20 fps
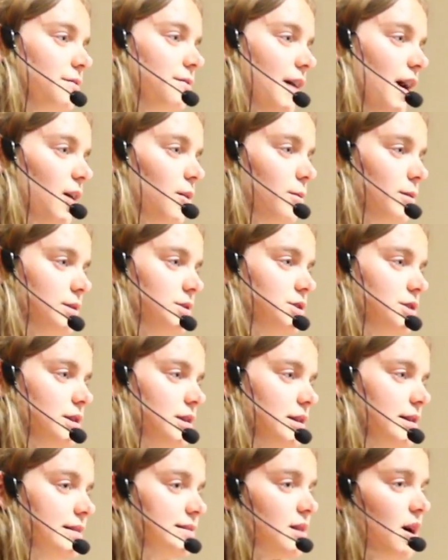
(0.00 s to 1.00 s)
of that
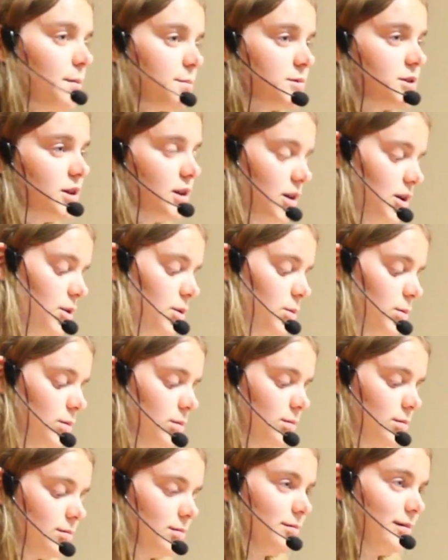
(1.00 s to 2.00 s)
question is up to you.
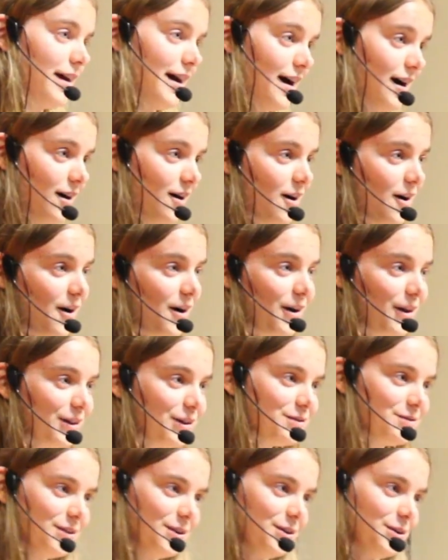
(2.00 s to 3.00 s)
Yeah,
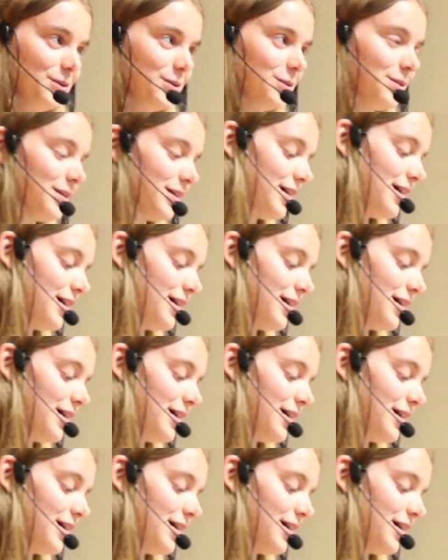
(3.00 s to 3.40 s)
all of you.